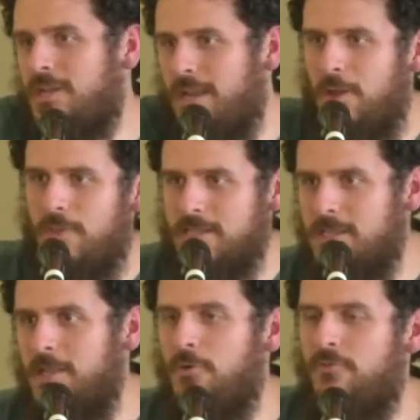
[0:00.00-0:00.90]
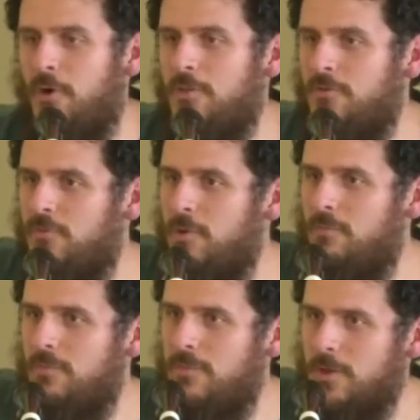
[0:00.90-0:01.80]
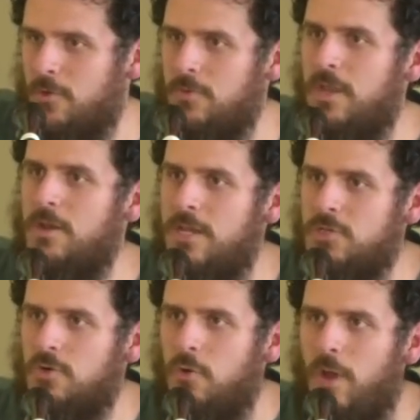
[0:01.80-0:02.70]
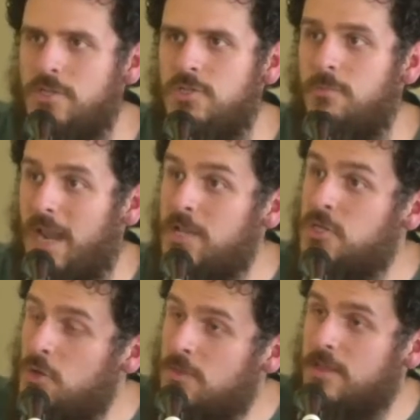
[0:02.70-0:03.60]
And I know that's a little farther from the, the initial question, but I do yeah.